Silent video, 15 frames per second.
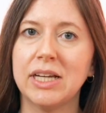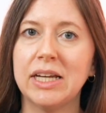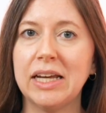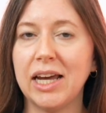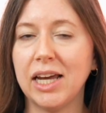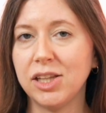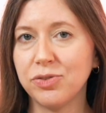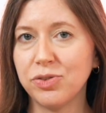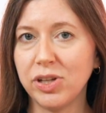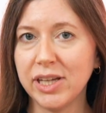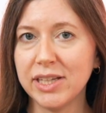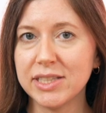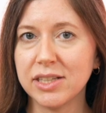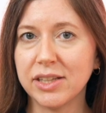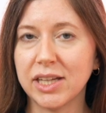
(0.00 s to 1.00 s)
and
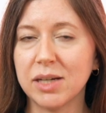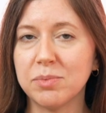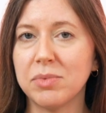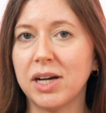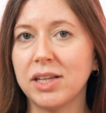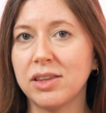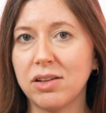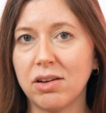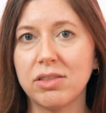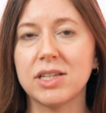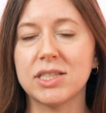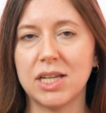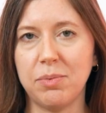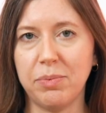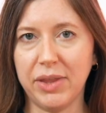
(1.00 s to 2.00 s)
evaluating them are not the
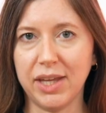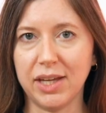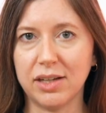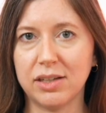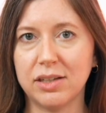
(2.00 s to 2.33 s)
same thing.